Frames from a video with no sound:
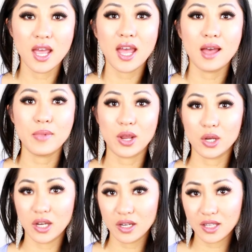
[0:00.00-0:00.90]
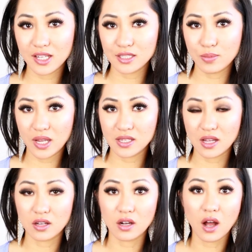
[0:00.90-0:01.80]
And microneedling is based
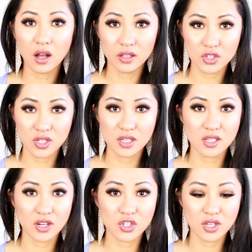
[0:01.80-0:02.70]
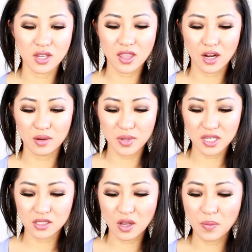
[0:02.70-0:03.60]
on collagen induction therapy.
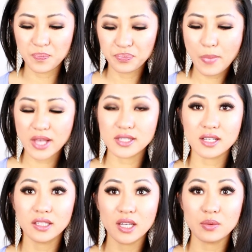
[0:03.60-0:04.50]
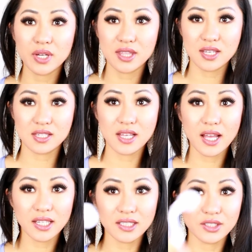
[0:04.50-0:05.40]
So basically, what these
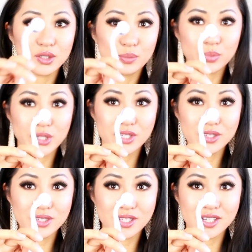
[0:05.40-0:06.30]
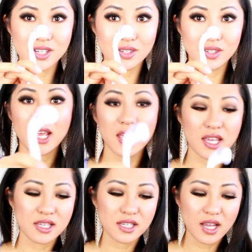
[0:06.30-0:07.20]
tiny little bristles do
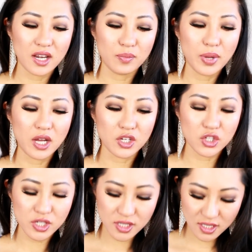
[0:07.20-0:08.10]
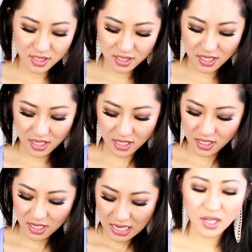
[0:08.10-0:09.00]
is it kind of punctures the
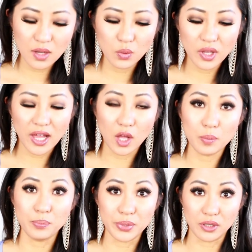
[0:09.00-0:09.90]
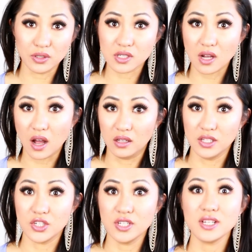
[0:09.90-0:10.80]
skin. It will help build
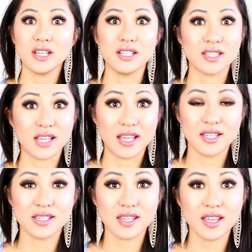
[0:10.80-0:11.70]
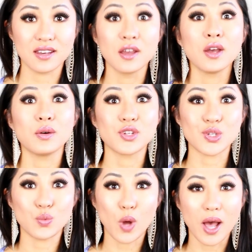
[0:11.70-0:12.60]
collagen inside the skin, which
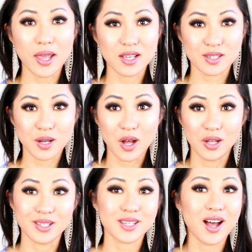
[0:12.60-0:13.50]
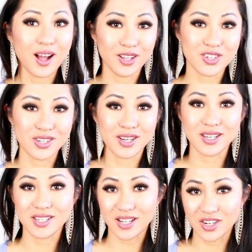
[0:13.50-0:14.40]
is why it's called collagen
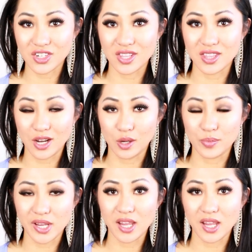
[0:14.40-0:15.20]
induction therapy.